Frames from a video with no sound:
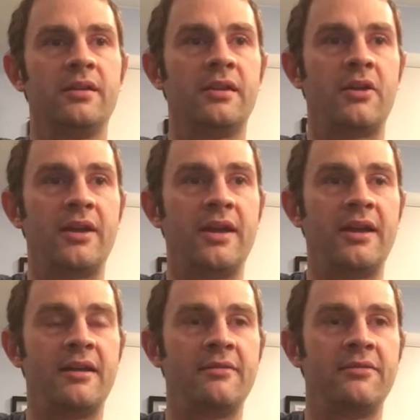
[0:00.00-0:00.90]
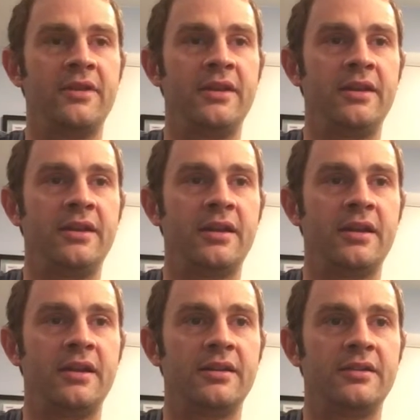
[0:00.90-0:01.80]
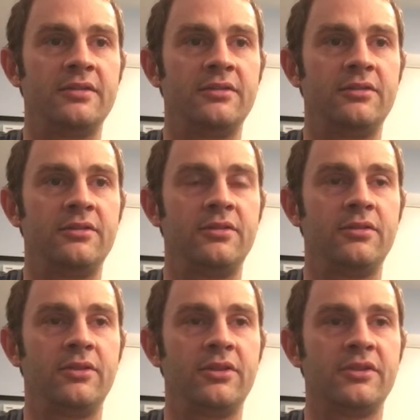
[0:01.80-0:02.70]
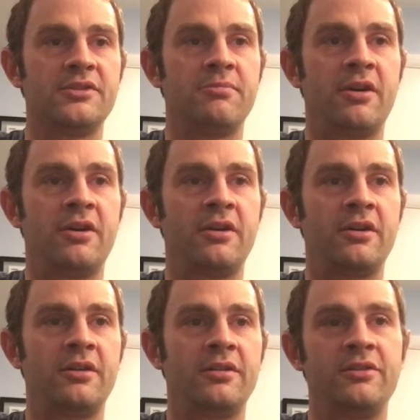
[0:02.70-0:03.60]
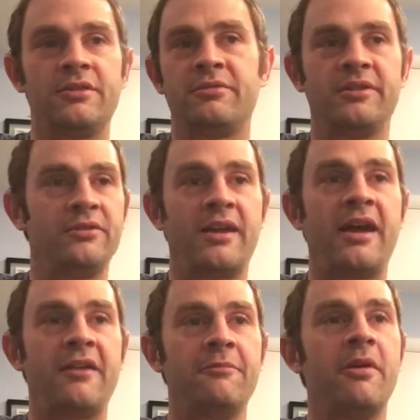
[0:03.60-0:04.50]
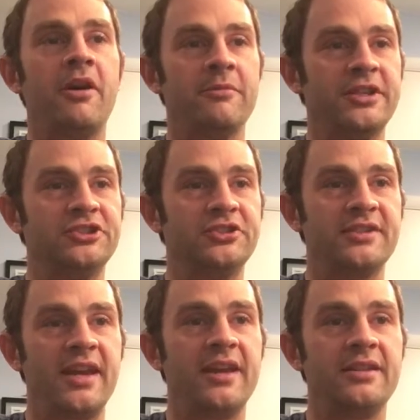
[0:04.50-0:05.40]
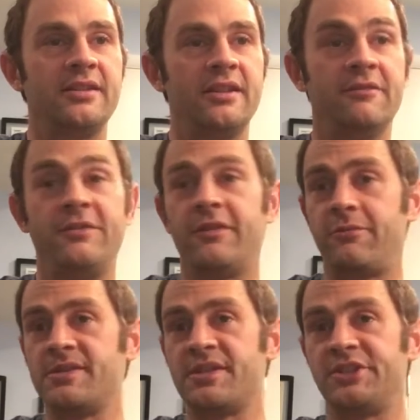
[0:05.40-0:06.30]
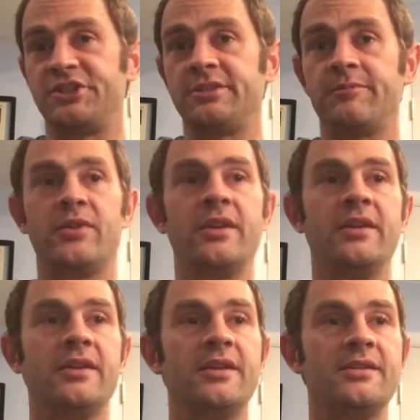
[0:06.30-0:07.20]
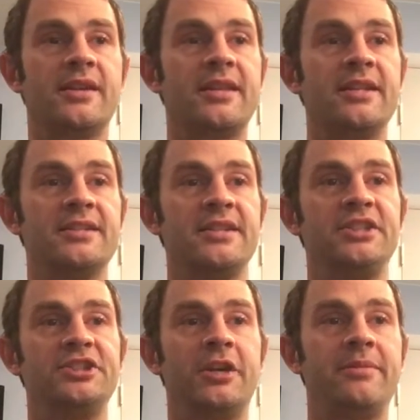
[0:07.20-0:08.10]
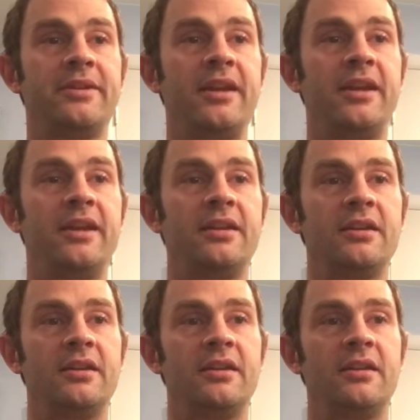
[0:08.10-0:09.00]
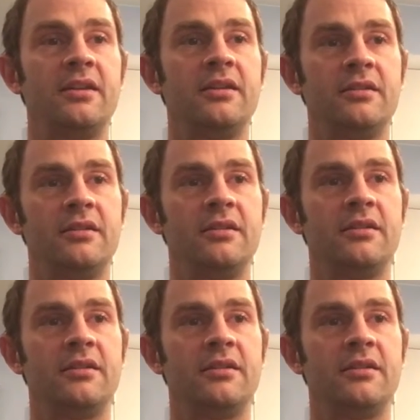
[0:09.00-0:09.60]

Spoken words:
Now I have a 2/3 bar. You could really do a half bar in measure 10 in 5th position to get that D sharp and A. And